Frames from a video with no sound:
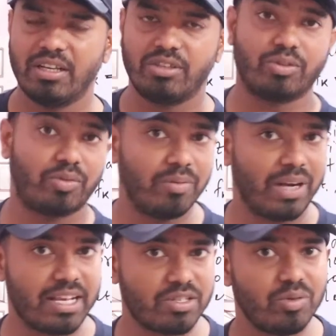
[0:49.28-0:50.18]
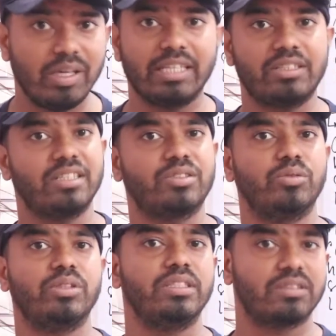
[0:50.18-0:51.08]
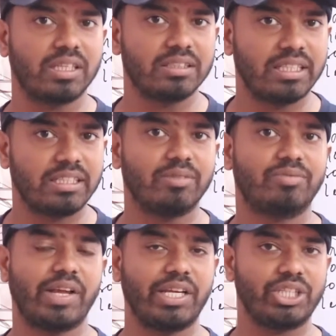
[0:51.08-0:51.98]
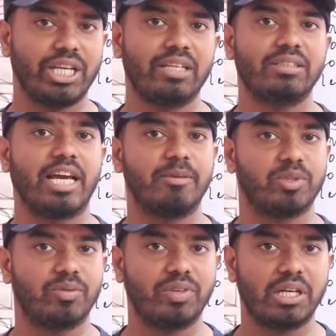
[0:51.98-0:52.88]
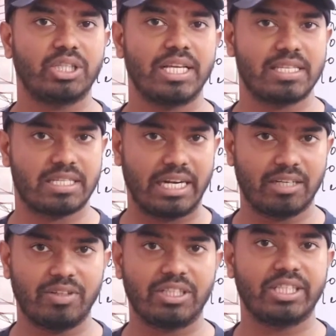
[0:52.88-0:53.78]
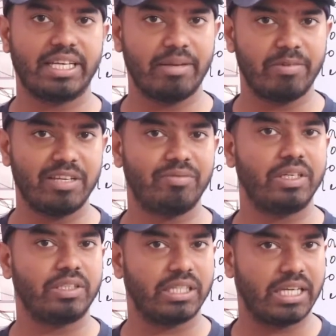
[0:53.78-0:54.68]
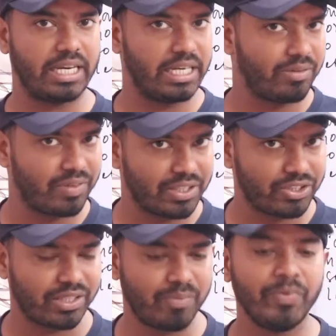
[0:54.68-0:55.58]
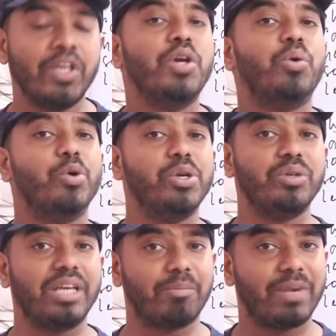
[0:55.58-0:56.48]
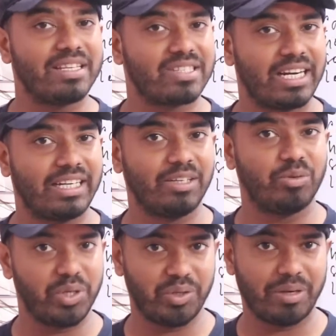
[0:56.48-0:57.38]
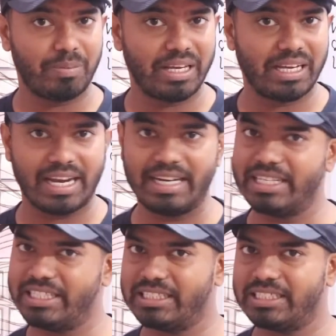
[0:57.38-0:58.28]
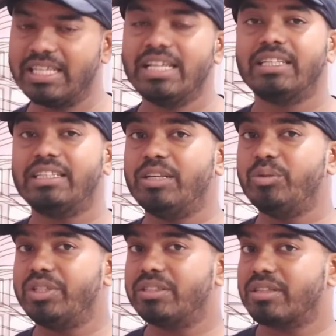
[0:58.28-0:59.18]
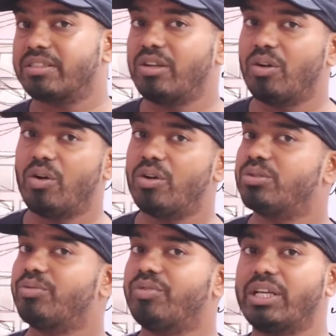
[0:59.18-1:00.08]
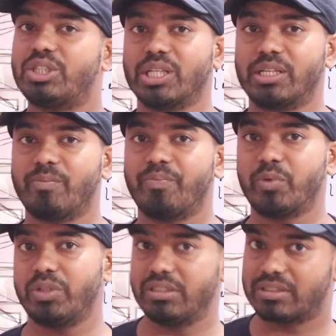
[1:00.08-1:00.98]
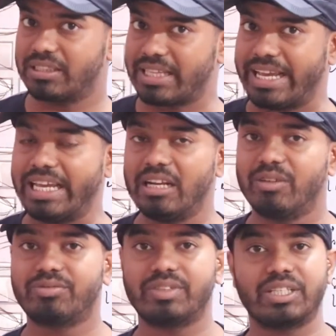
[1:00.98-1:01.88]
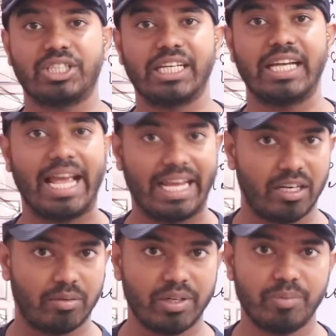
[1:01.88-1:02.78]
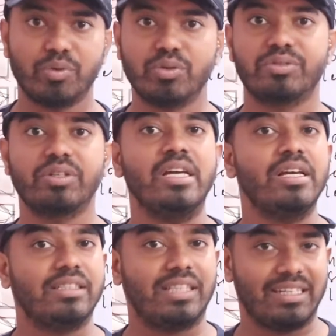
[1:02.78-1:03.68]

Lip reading: So from last 2 lectures we discussed that the friction, types of friction, static friction, limiting friction, kinetic friction, when we apply static, when we apply kinetic. Then we discussed the laws of friction, we discussed angle of friction, angle of repose, the